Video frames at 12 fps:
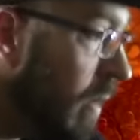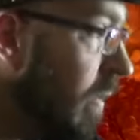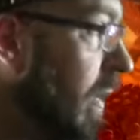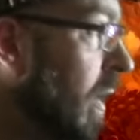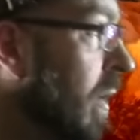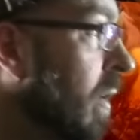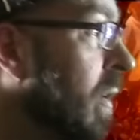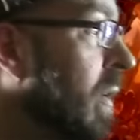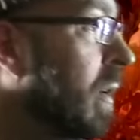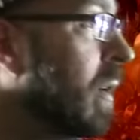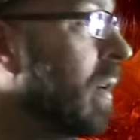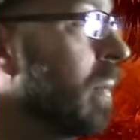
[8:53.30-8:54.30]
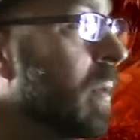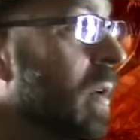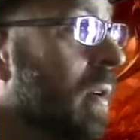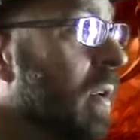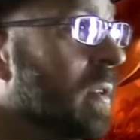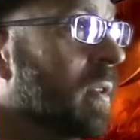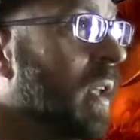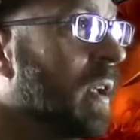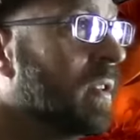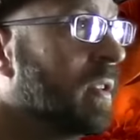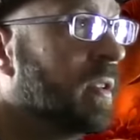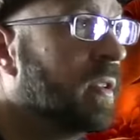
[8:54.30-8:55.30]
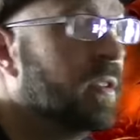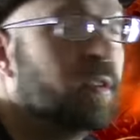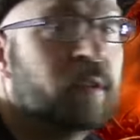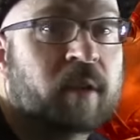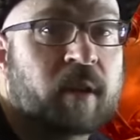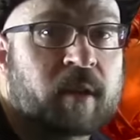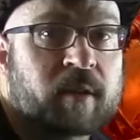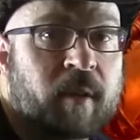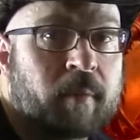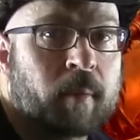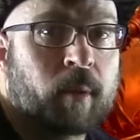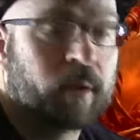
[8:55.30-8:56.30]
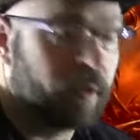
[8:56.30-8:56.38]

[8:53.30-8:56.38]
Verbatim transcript: of it, uh, because that's just unacceptable It's